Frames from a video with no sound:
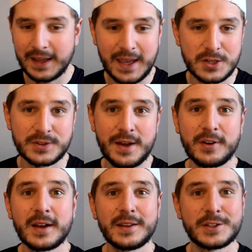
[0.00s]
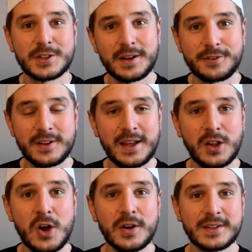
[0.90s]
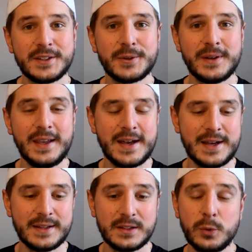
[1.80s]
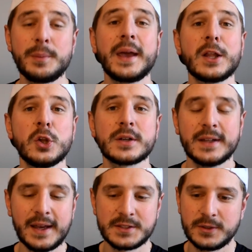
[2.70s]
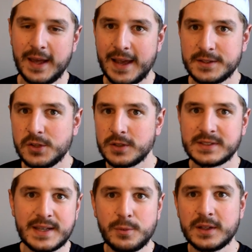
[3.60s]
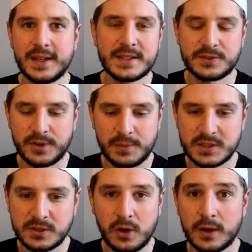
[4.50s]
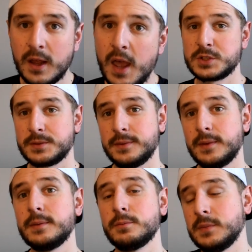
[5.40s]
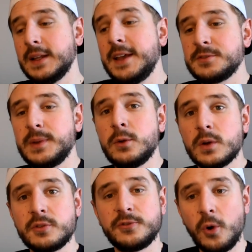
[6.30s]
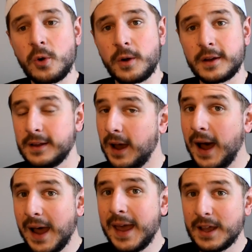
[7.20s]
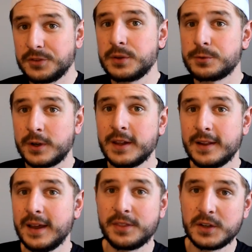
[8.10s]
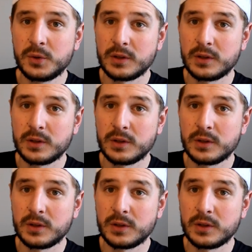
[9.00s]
can't drive an ugly truck for that long until we make it look nice. So it has to look somewhat decent from the start, which leaves me with Ford. I actually really like the new